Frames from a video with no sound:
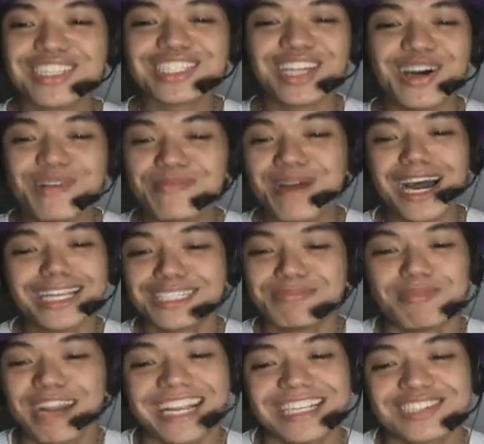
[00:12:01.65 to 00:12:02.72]
you so much,
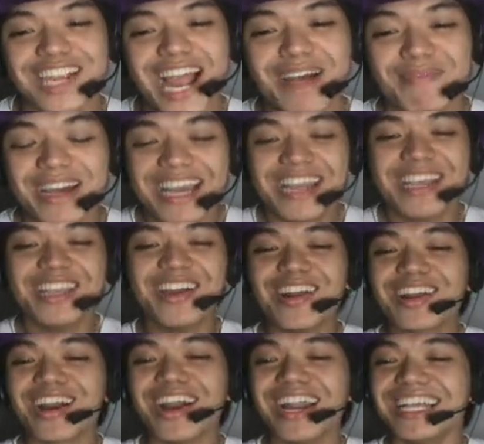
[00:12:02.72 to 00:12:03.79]
Springtrap.
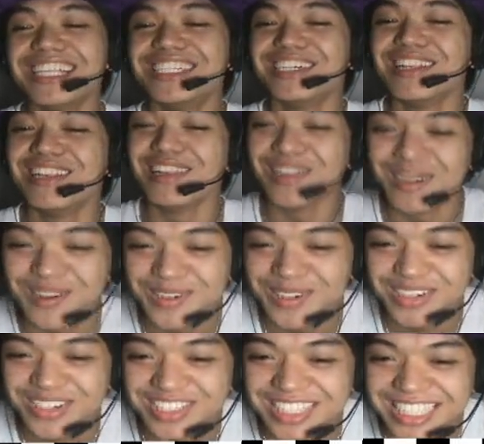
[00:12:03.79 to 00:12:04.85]
You're going to
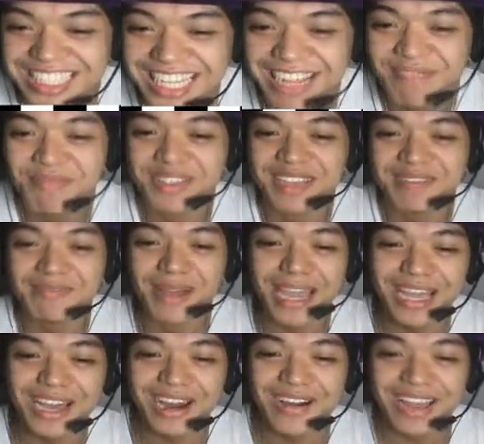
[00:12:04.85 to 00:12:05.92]
lose.
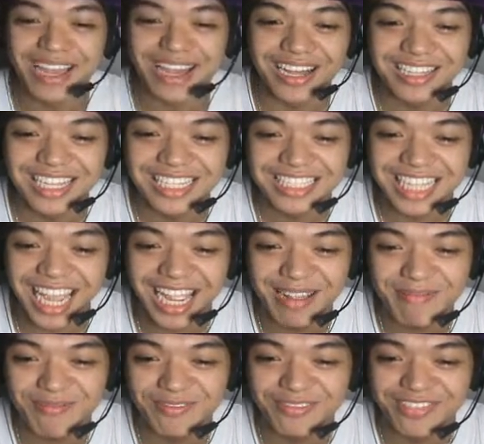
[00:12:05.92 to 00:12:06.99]
We're going on the same